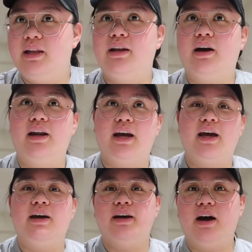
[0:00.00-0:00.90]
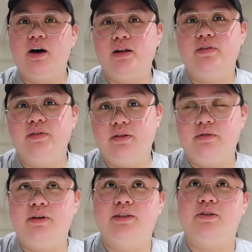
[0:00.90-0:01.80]
not all of the
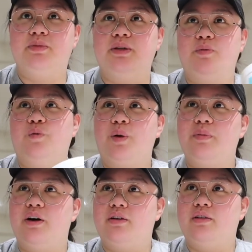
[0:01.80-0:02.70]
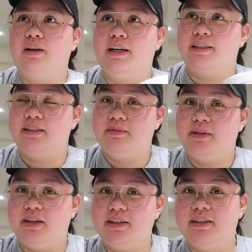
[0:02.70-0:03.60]
three scoops in one bottle as Sim
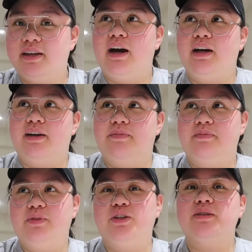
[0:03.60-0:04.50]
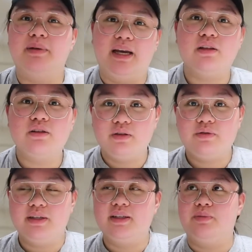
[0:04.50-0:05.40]
does. I just make
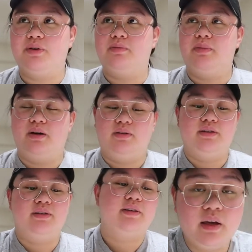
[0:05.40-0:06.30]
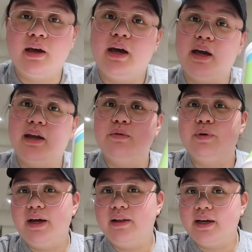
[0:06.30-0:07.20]
three separate bottles. And
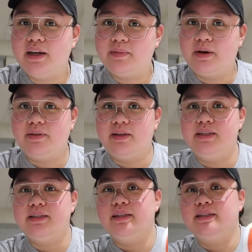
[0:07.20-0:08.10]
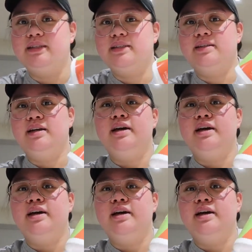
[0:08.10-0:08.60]
what I like about this is